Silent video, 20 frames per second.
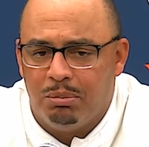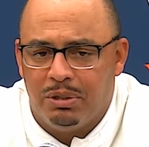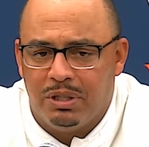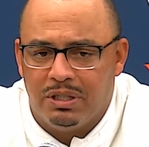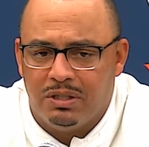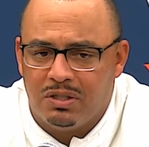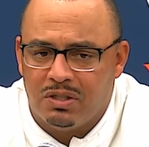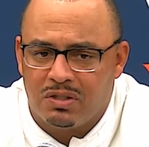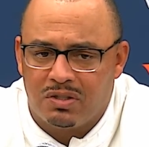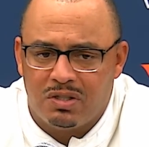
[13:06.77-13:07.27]

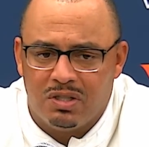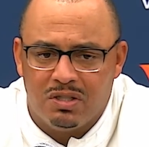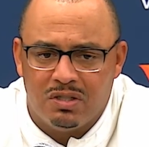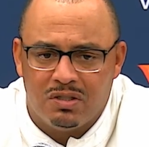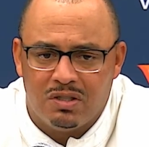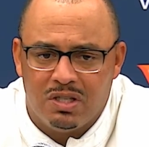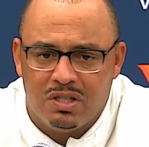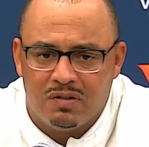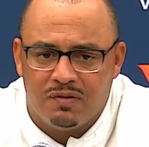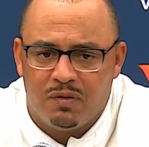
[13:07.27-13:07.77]
But just
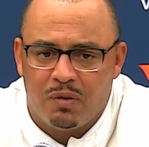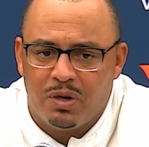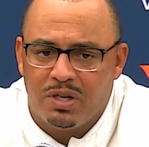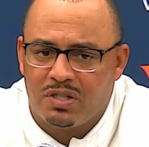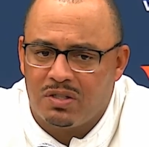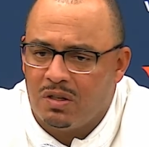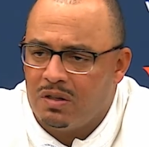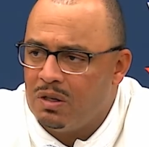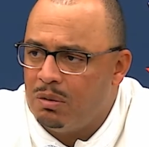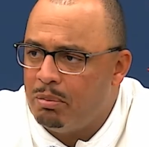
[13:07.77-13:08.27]
his
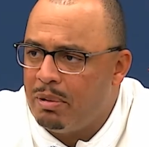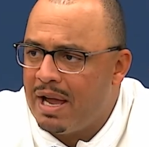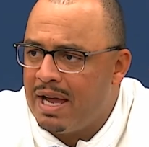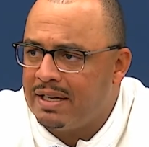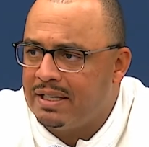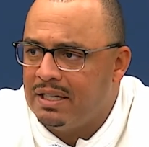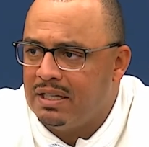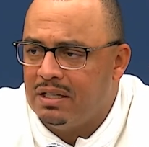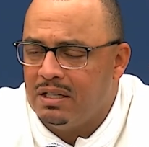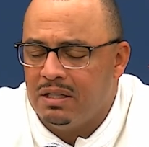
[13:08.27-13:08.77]
voice on the
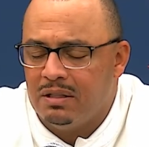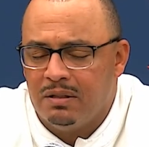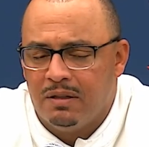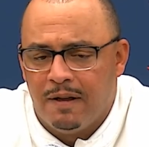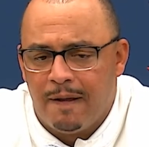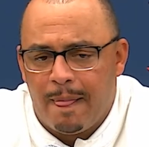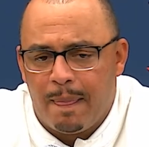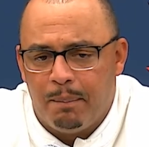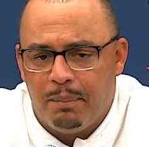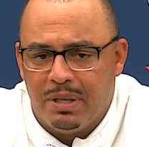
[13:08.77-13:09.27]
back end,
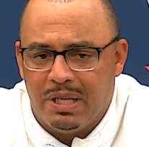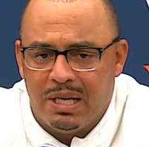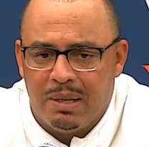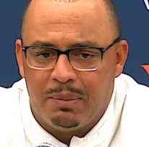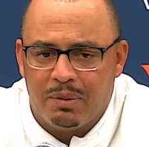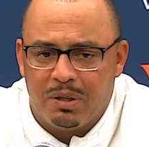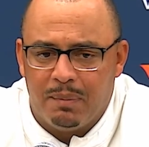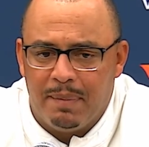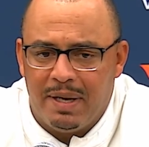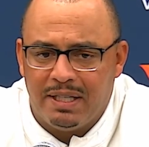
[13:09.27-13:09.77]
being
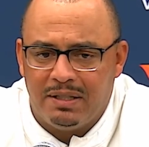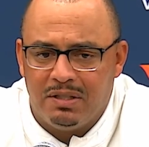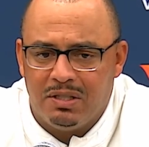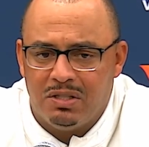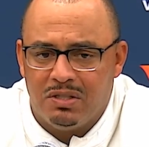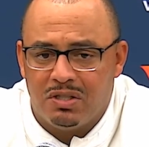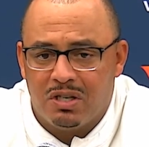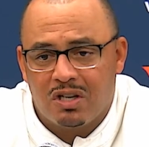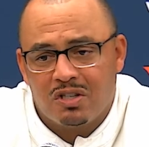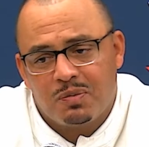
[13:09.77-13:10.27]
able to make the
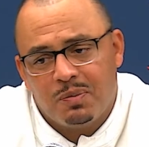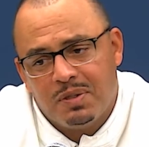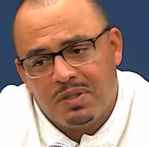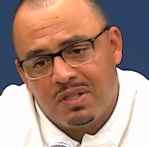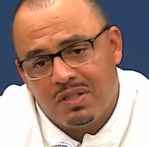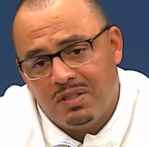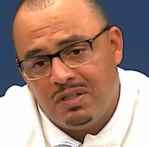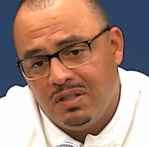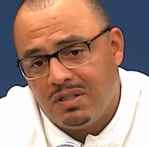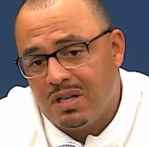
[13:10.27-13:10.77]
adjustments,
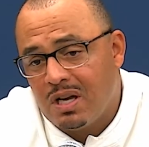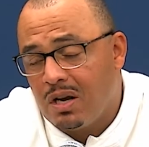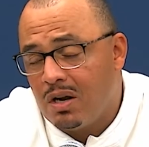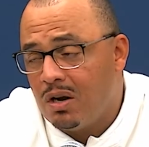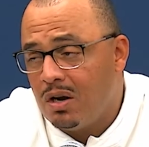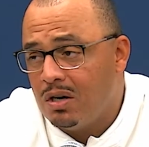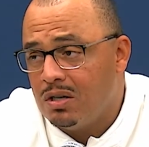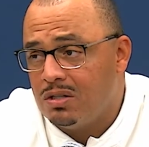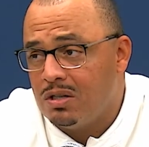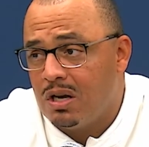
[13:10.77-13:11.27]
because he's got a
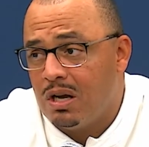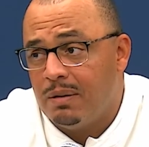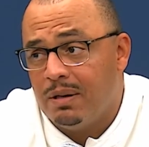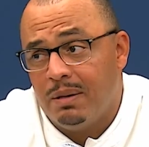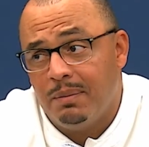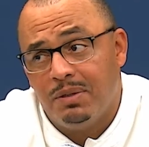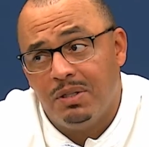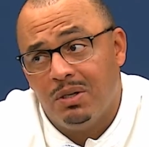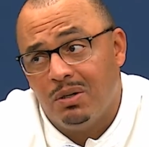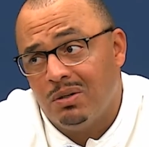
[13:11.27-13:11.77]
hard job.
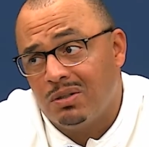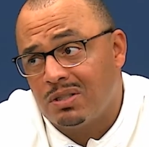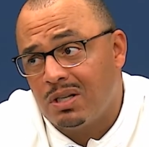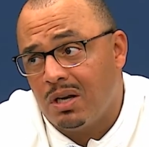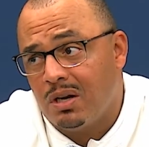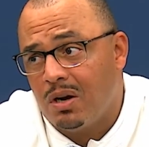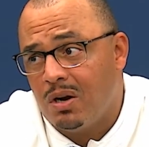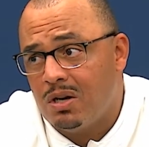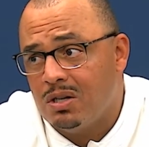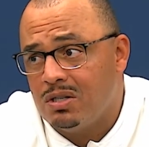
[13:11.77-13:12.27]
Him and Jonas
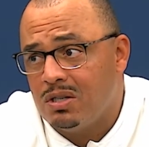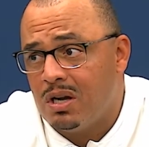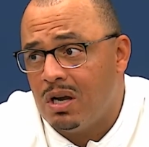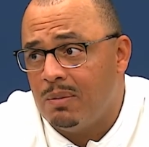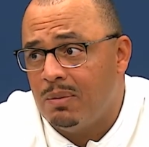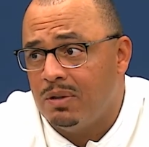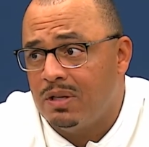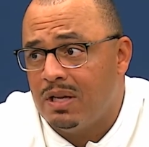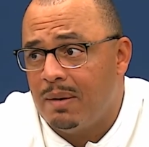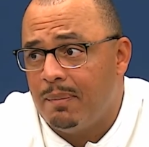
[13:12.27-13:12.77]
got a hard
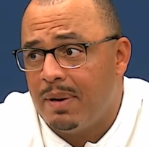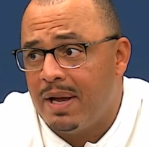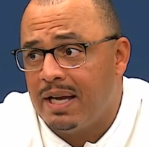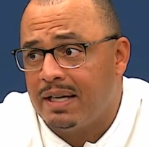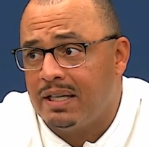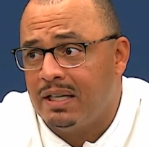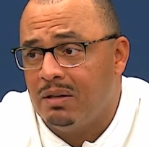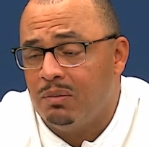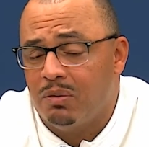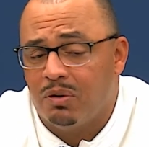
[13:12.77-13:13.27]
job on that
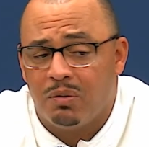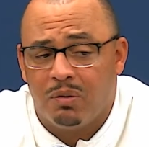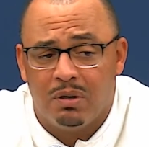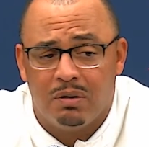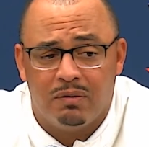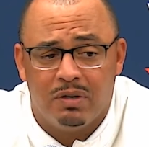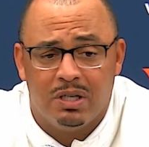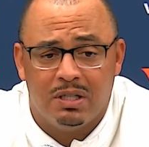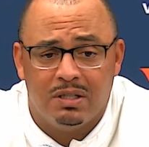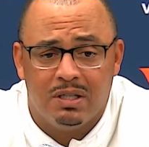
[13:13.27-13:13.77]
back end with what
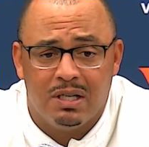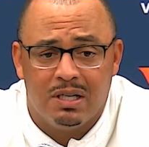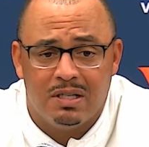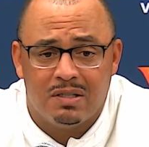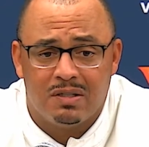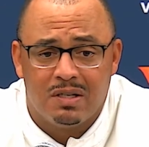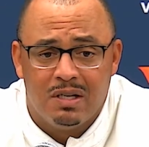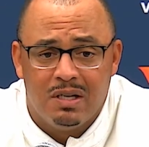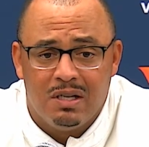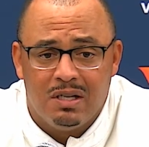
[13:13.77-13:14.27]
Rudd does.